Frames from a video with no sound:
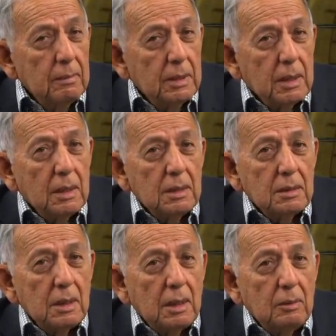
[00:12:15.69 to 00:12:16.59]

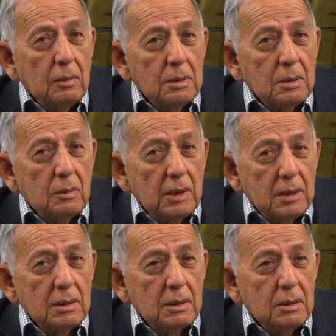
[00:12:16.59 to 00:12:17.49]
because I was a
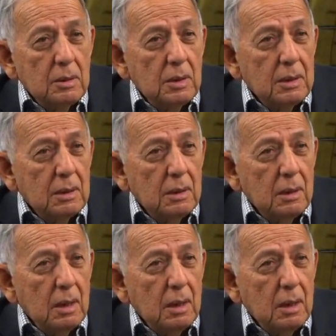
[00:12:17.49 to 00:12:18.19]
witness to it.